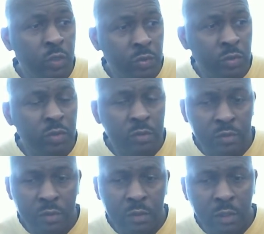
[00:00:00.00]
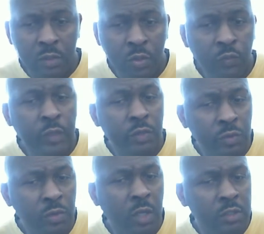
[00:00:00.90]
rule, who will
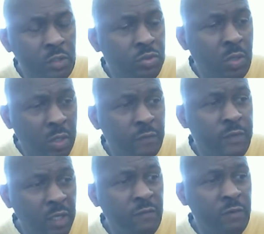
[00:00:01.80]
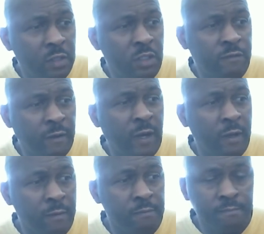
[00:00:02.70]
rule on the throne of David, his
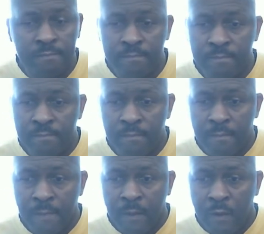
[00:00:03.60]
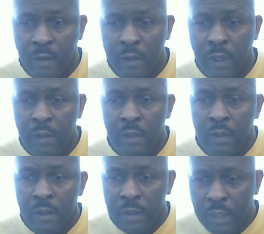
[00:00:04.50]
father. Okay,
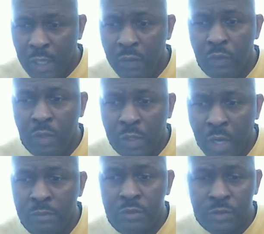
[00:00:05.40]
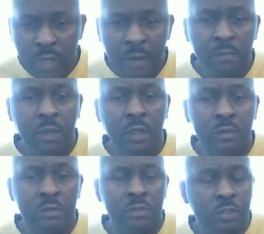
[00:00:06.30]
they will come
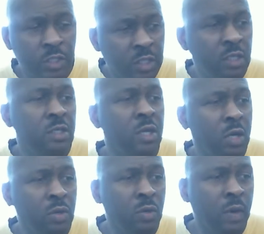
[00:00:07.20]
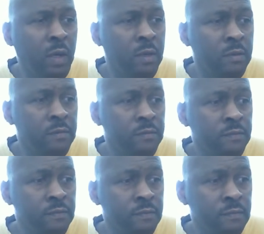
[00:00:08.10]
trembling, seeking Yahuwah,
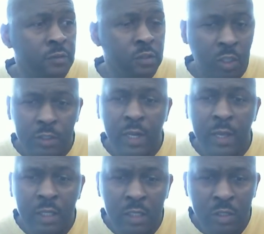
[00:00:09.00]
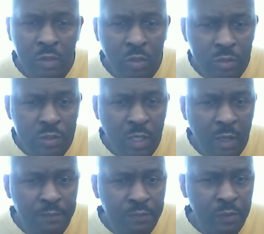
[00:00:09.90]
just like he, Hosea
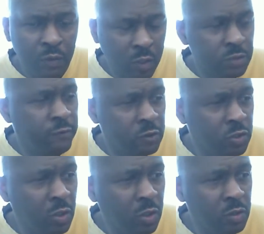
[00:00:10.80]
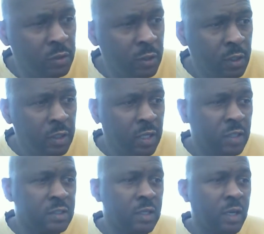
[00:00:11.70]
it was foretold
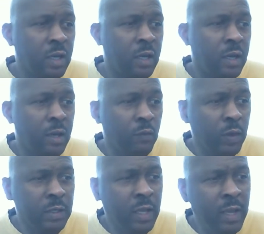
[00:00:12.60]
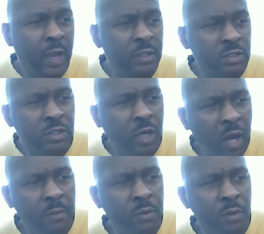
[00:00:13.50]
that when they are in
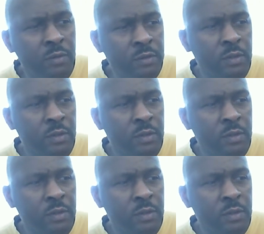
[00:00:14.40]
trouble,